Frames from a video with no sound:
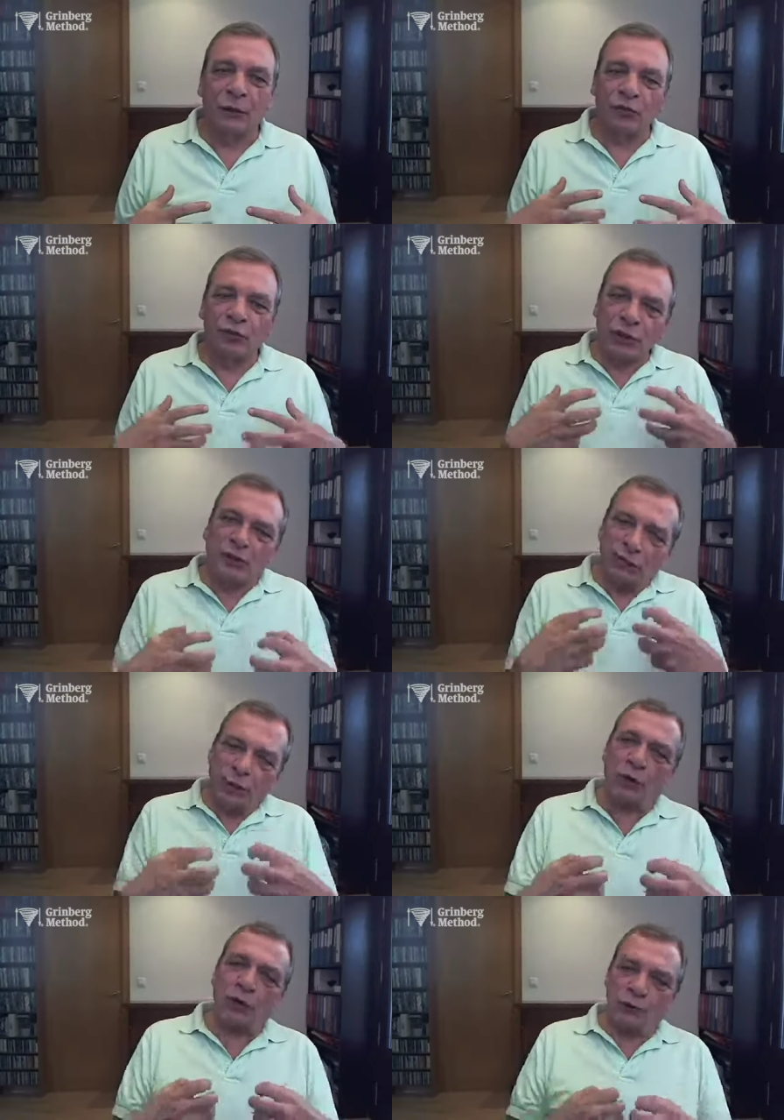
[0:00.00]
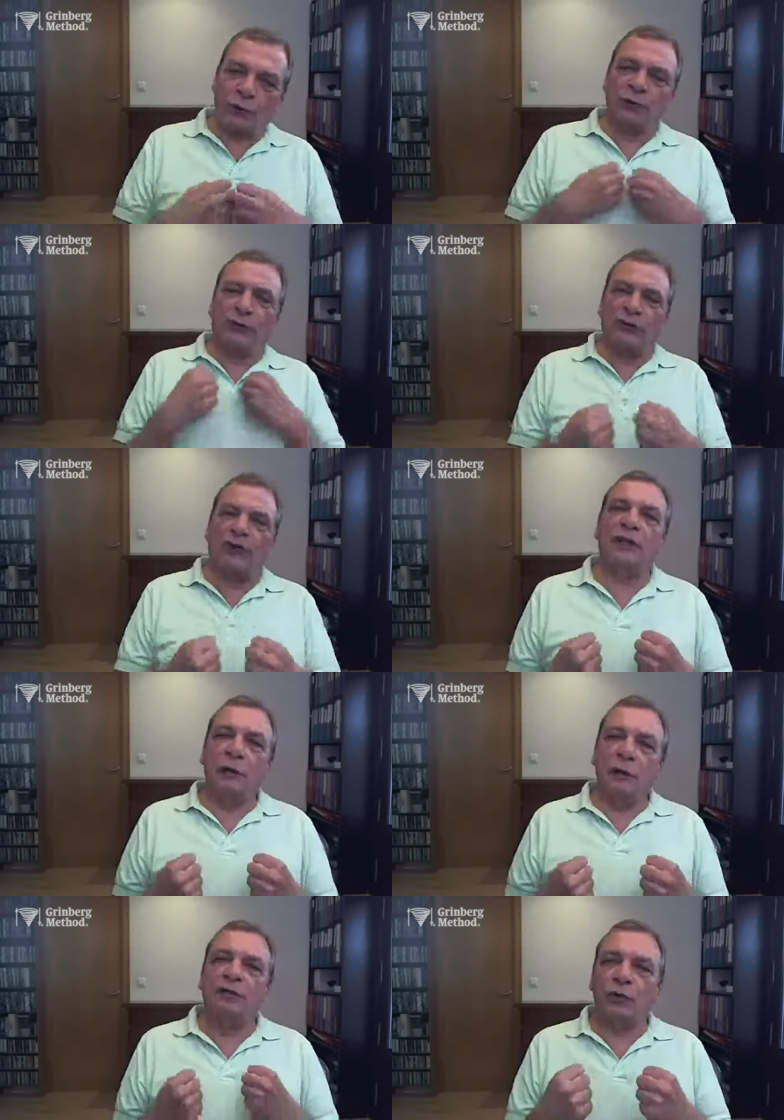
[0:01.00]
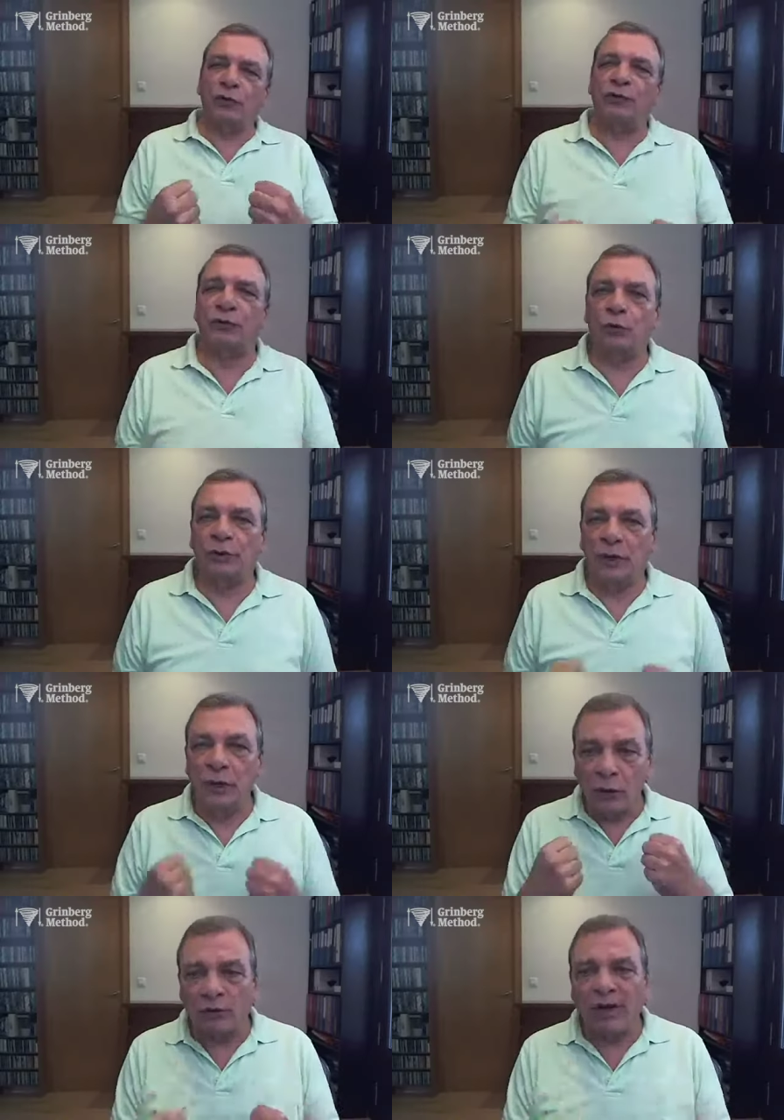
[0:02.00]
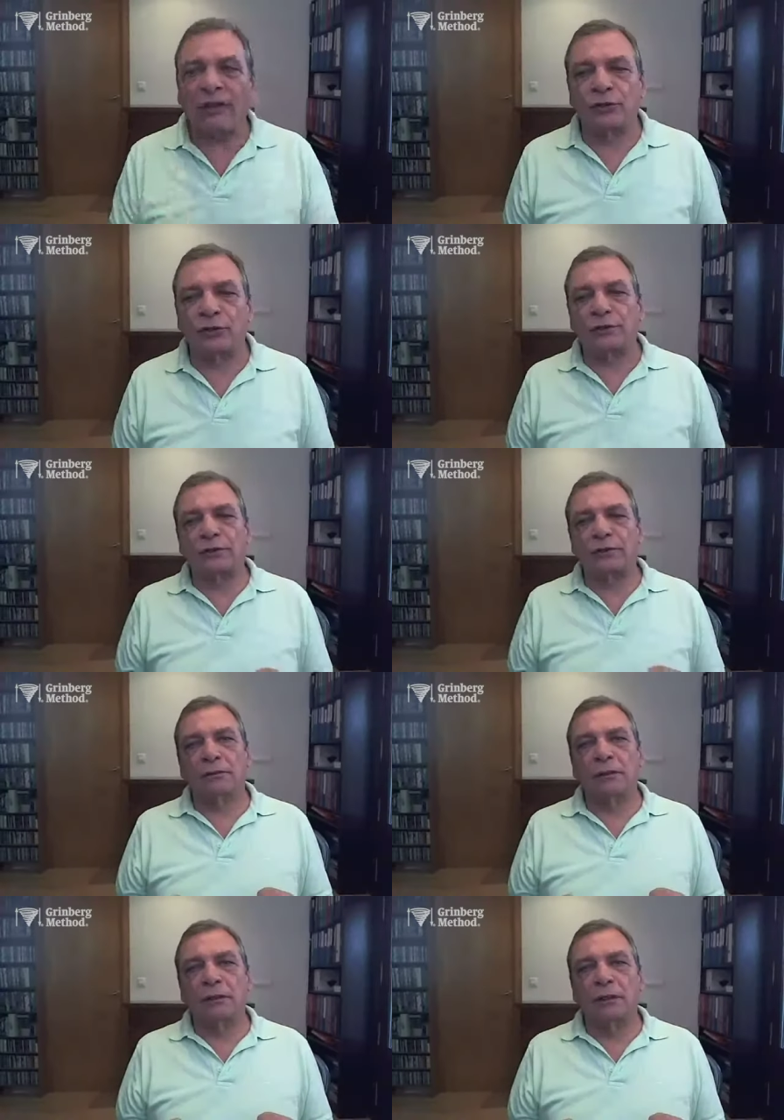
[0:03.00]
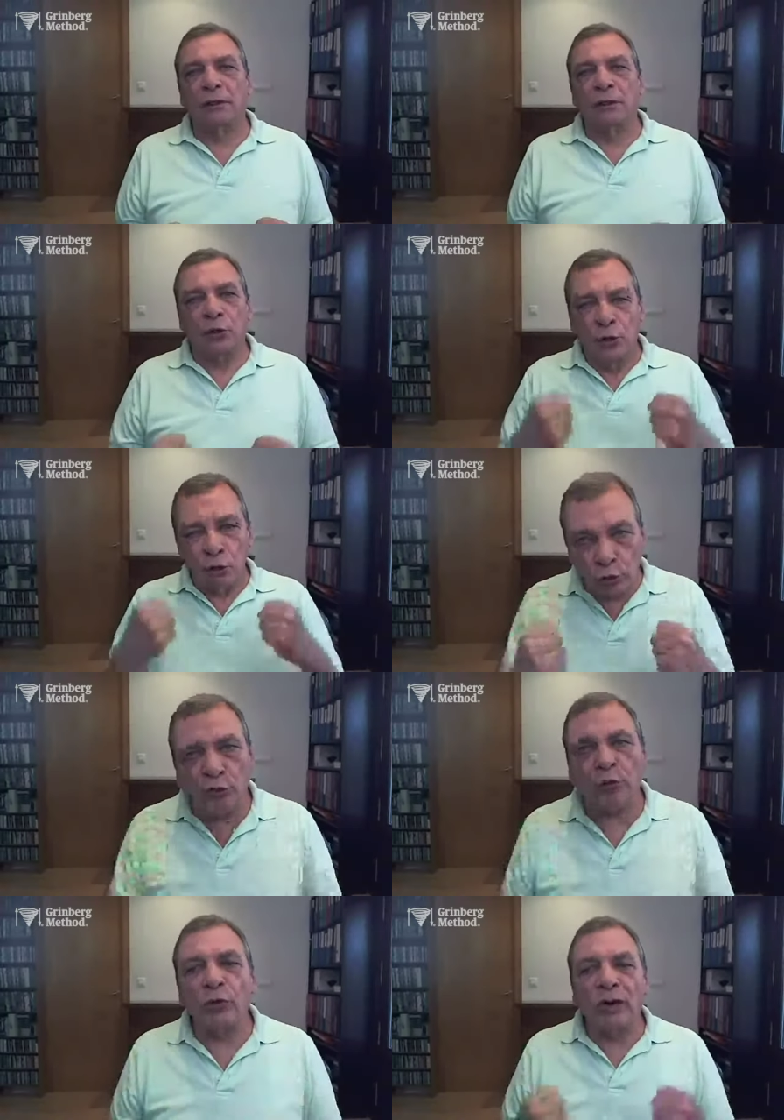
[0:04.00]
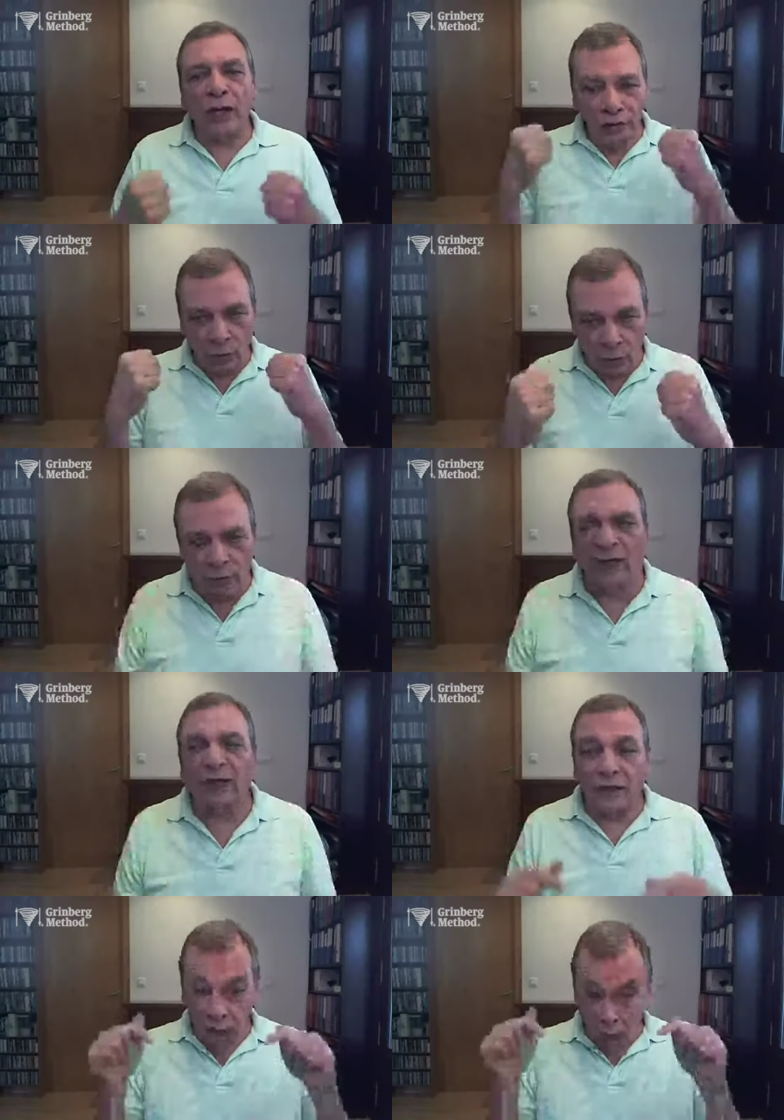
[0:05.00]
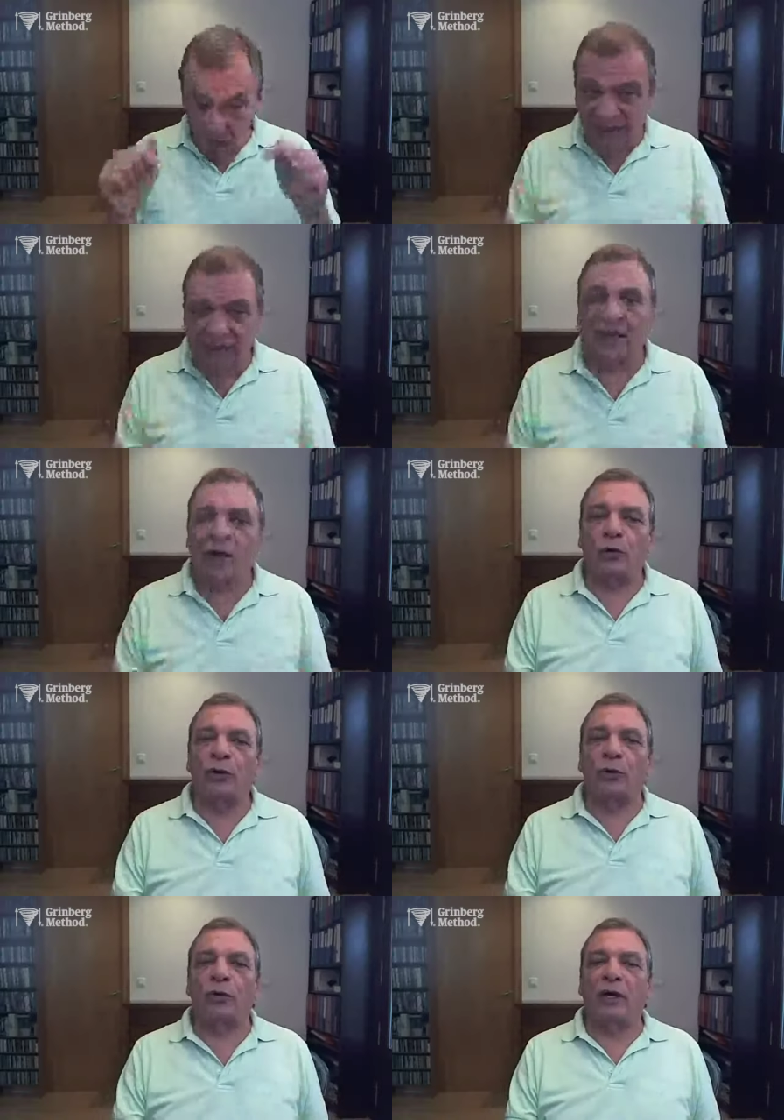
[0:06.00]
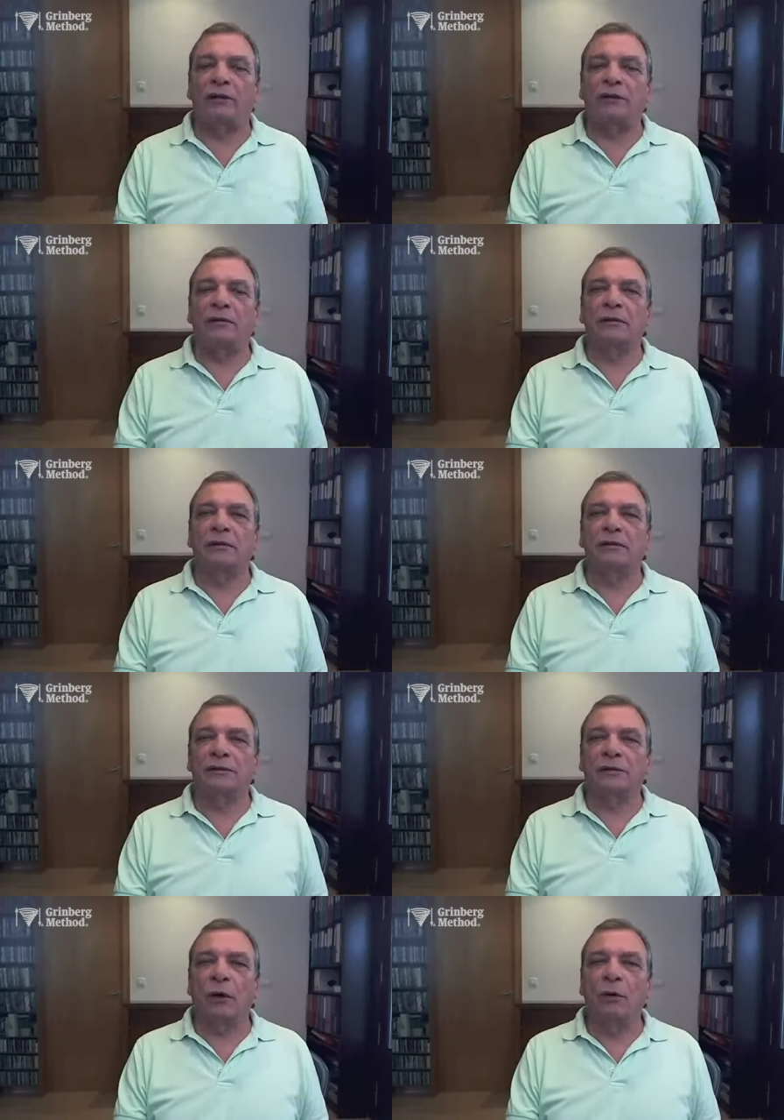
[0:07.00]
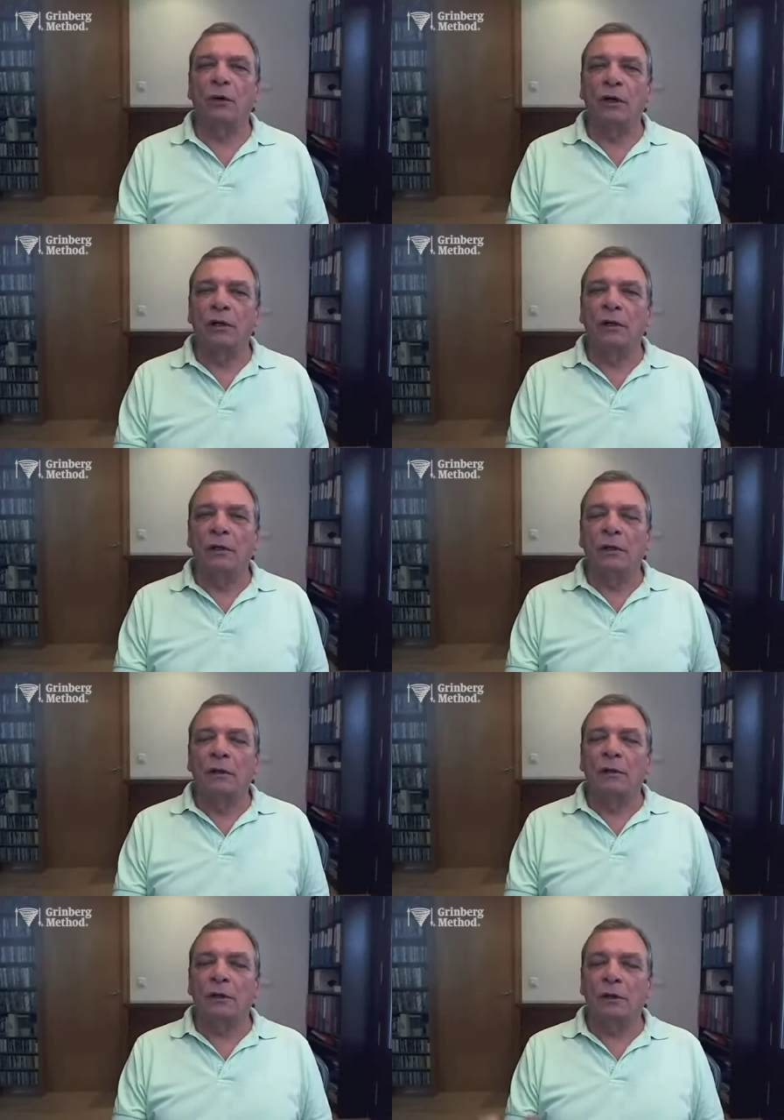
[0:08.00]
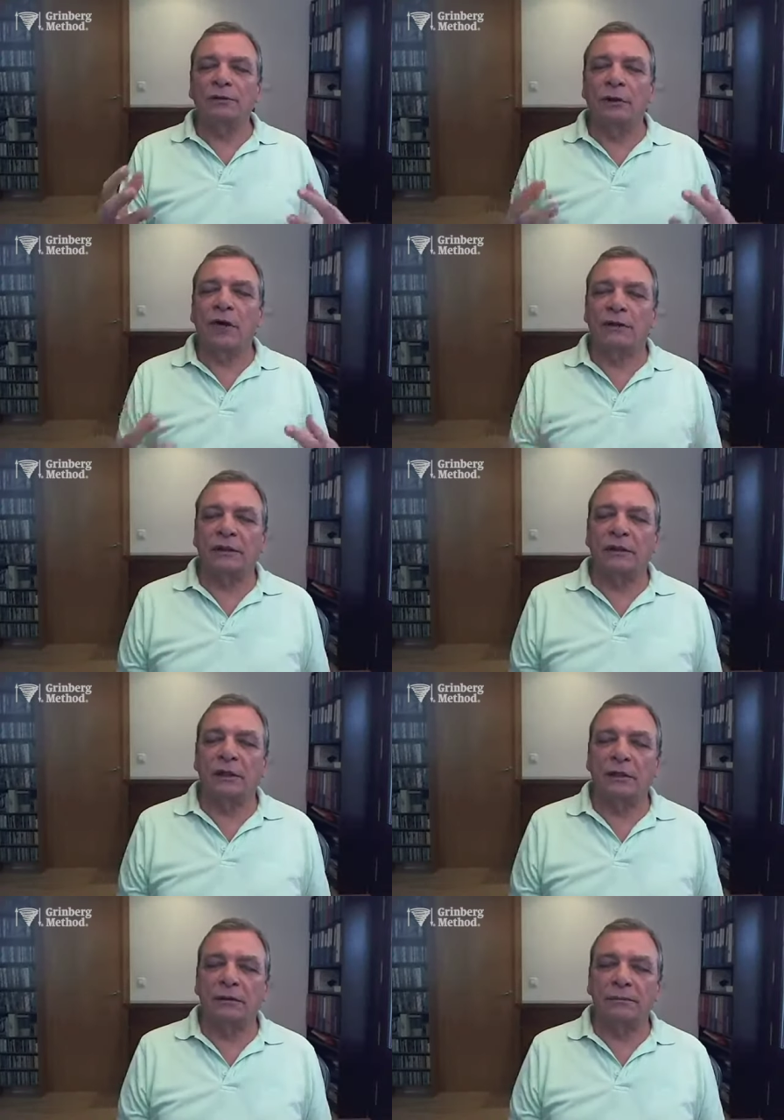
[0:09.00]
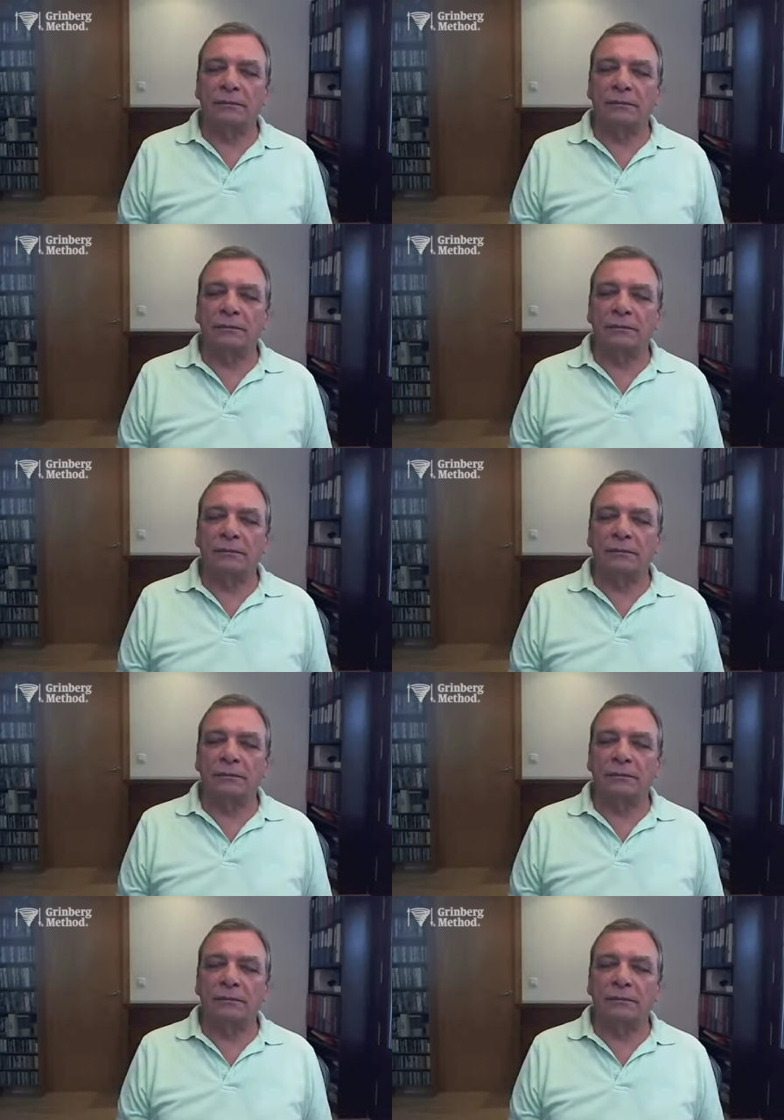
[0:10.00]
So just focus on the feeling of what is to be righteous. You know you're right, and right now you're right. So close your eyes again.